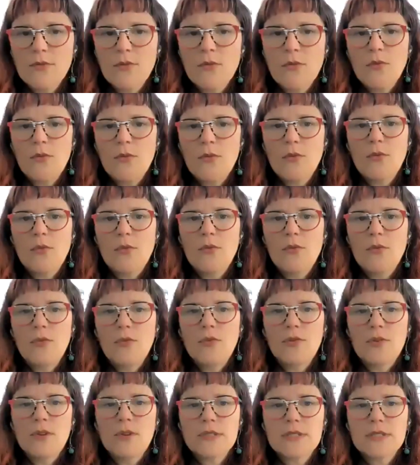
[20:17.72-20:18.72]
and
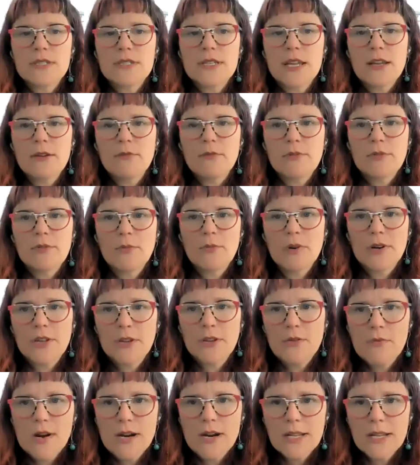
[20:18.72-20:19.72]
you can stay with what you
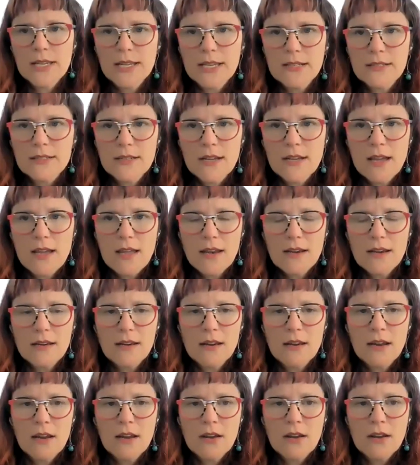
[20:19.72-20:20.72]
want to get done,
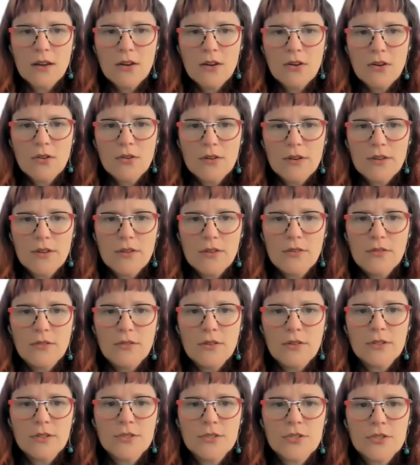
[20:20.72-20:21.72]
or you
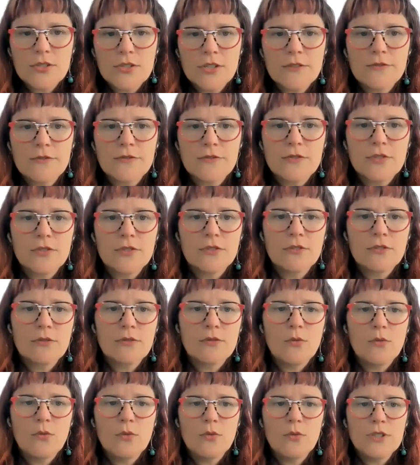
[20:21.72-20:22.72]
could shift to
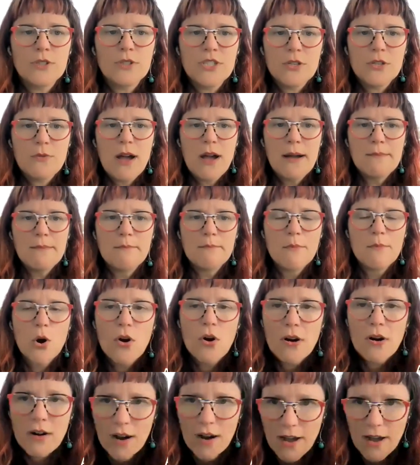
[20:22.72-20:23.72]
what do you want
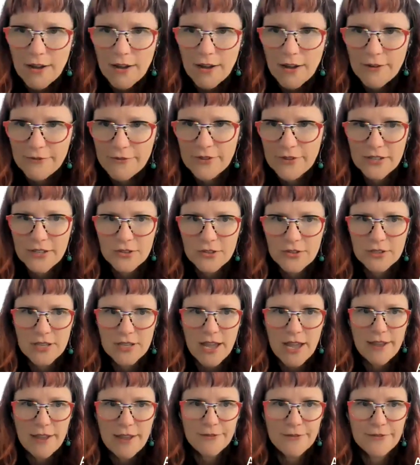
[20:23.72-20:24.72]
more of in your
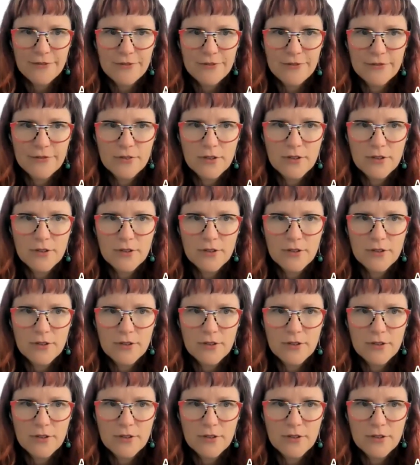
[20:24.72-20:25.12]
life?